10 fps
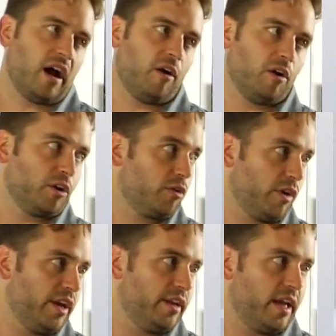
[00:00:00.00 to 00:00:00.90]
our
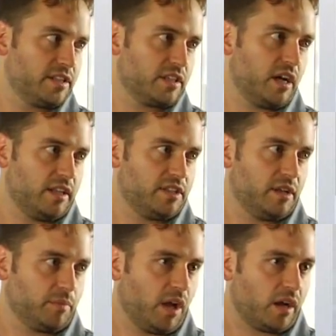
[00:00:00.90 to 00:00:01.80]
grid as a
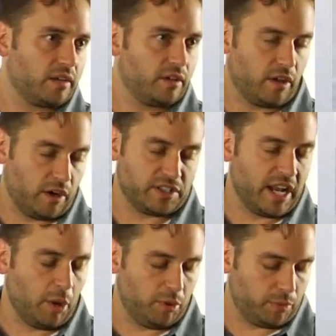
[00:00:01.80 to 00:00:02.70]
content block, or as an
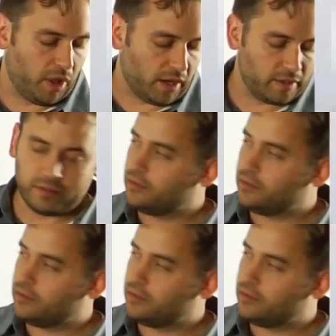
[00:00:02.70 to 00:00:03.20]
output block.